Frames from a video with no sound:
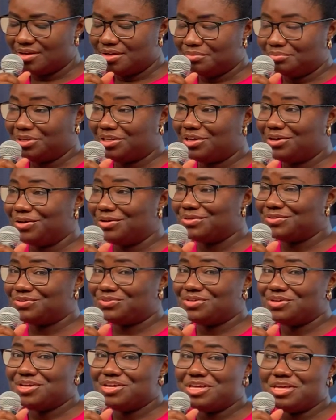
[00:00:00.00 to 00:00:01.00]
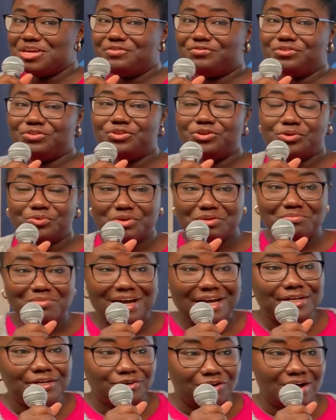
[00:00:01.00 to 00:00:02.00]
Because even though we
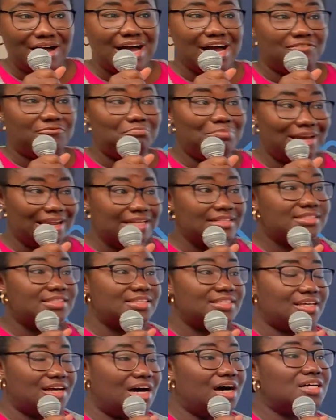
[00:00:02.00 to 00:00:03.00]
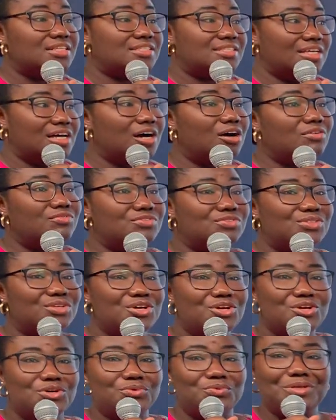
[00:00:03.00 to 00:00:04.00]
might not have plenty ourselves,
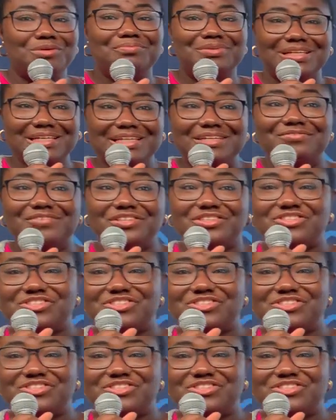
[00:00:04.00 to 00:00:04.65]
we believe and